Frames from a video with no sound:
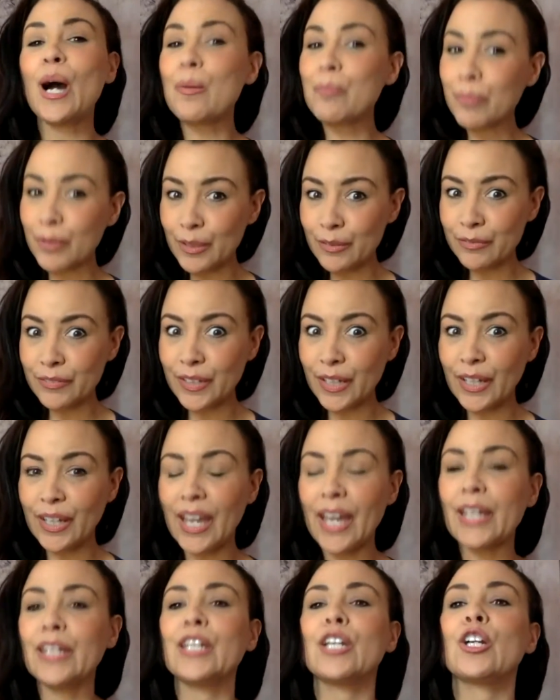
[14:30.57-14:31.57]
uplifting
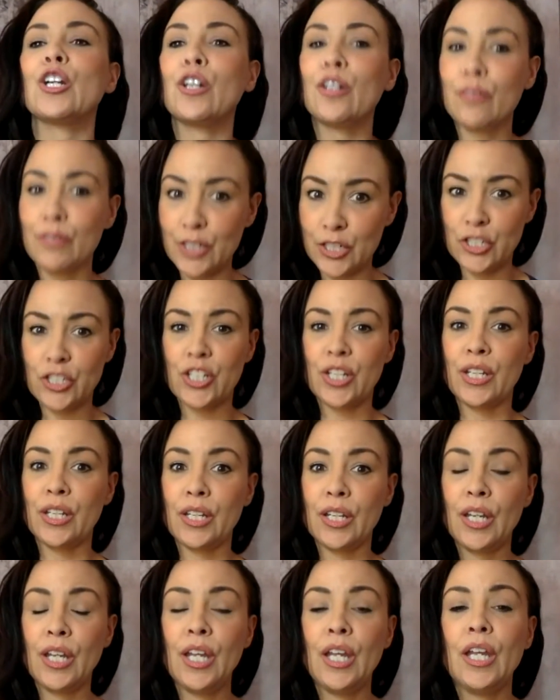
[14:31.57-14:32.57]
and encouraging.